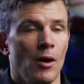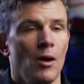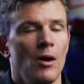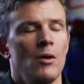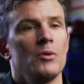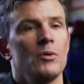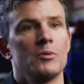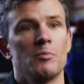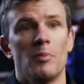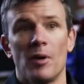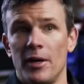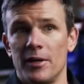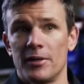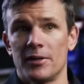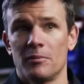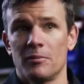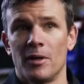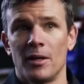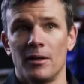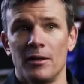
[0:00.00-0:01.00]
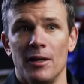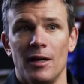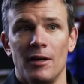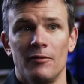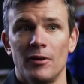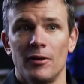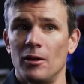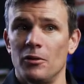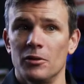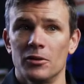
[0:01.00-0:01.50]
always bikes in my
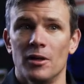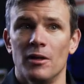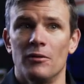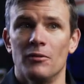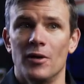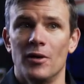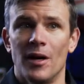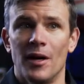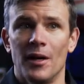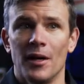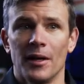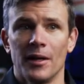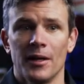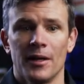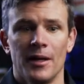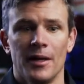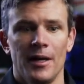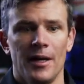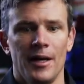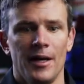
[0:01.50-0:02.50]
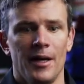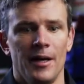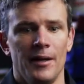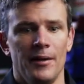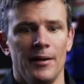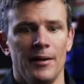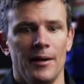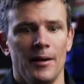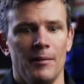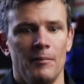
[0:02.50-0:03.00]
life. I always loved riding.
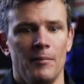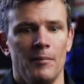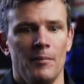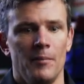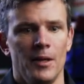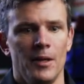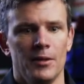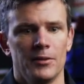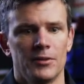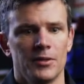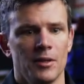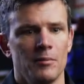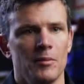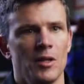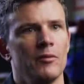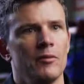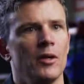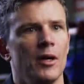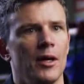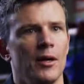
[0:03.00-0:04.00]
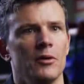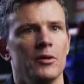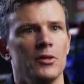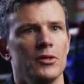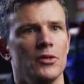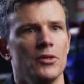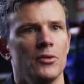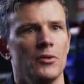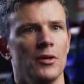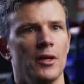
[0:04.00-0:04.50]
And um, at some level, I always
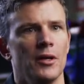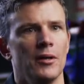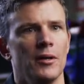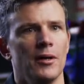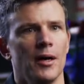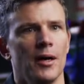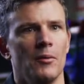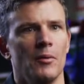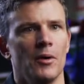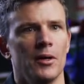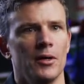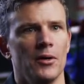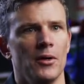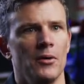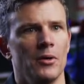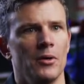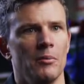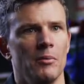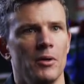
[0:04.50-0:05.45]
knew that I wanted to own a